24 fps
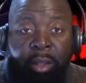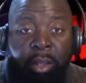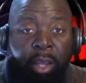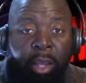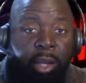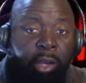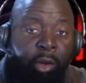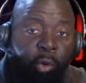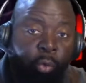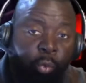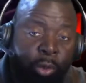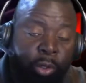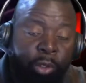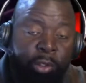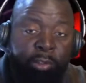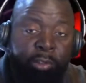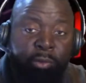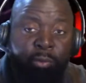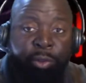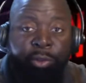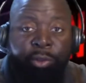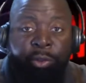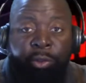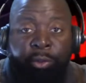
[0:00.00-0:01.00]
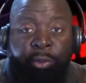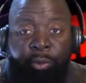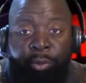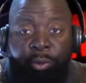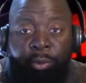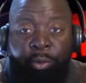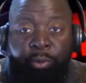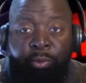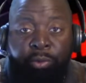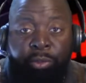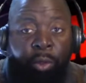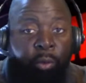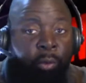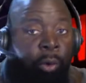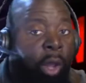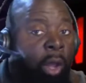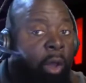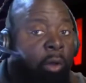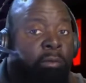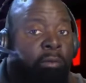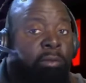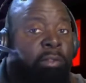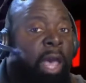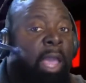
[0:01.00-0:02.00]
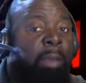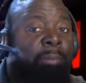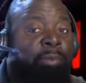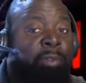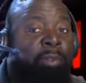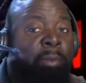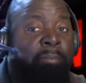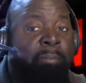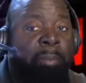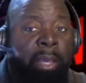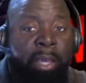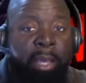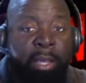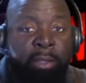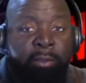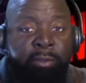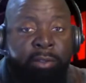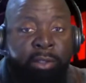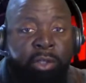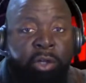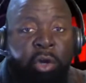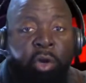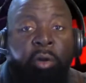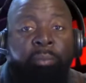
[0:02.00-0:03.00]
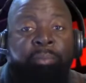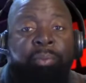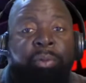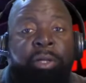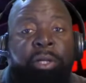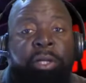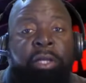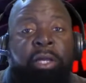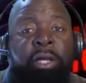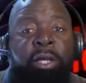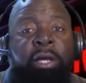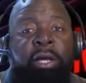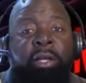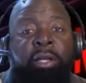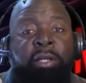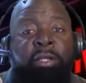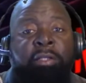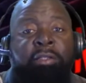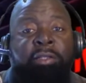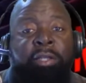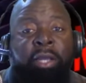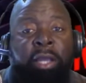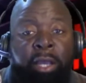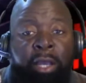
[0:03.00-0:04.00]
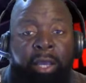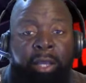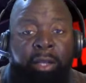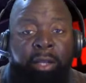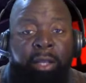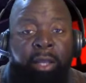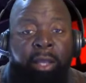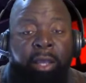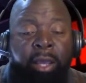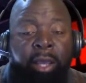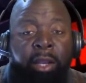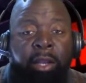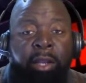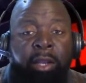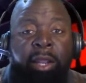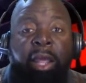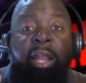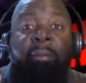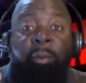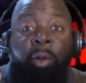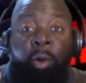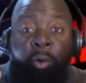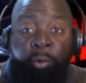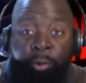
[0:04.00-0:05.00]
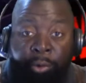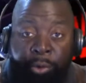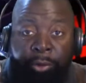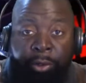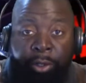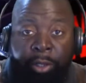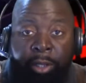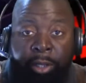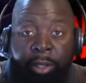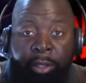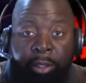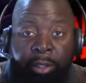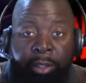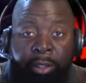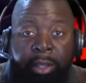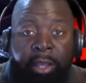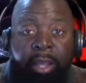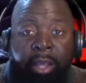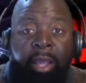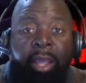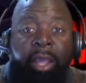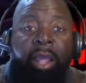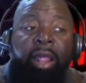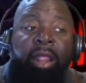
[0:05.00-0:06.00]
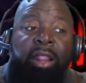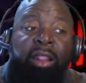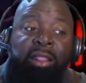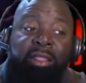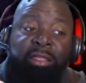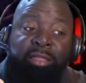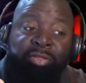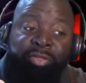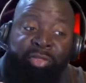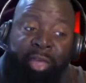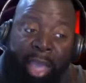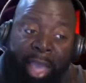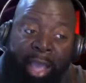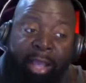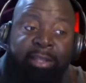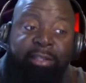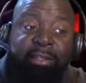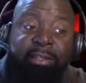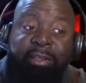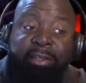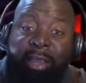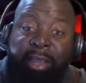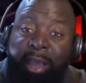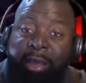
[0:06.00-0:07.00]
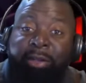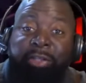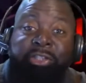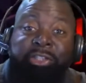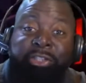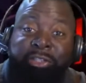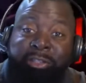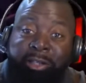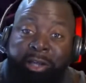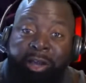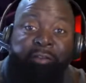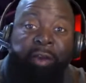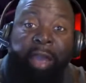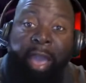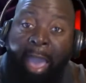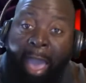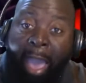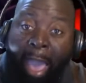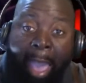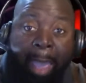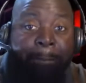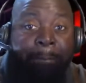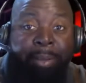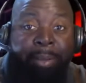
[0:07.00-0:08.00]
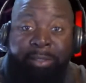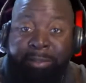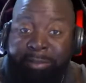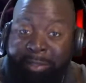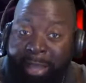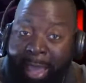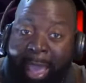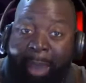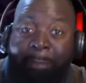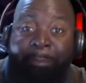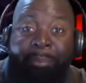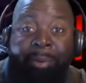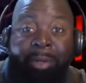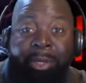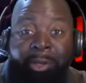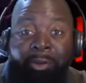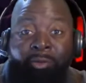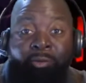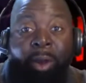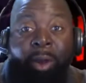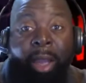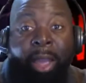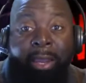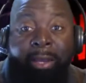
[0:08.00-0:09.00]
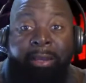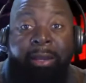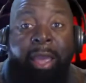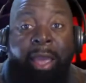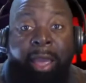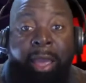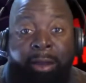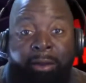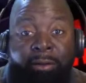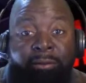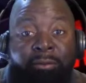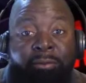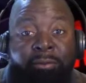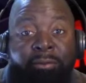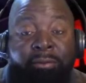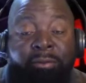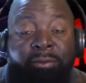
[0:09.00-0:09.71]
in the woods with you who's on all types of meds, and you're going to put a gun in his hand and let him go deer hunting. That kind of stuff is happening right now.